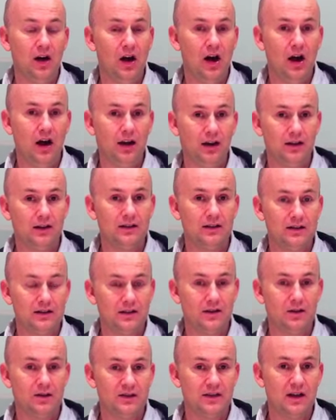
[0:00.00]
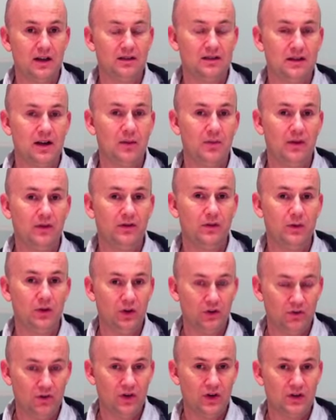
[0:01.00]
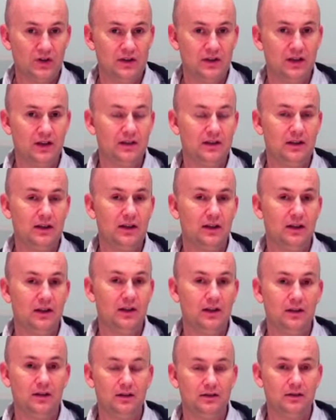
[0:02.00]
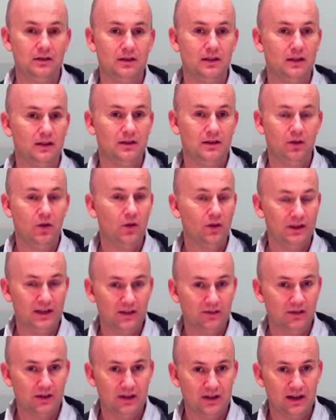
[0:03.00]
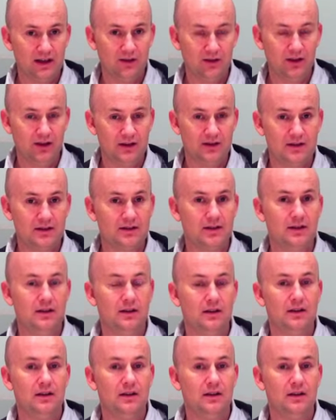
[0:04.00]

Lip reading: There are a lot of startups coming from university in all different areas.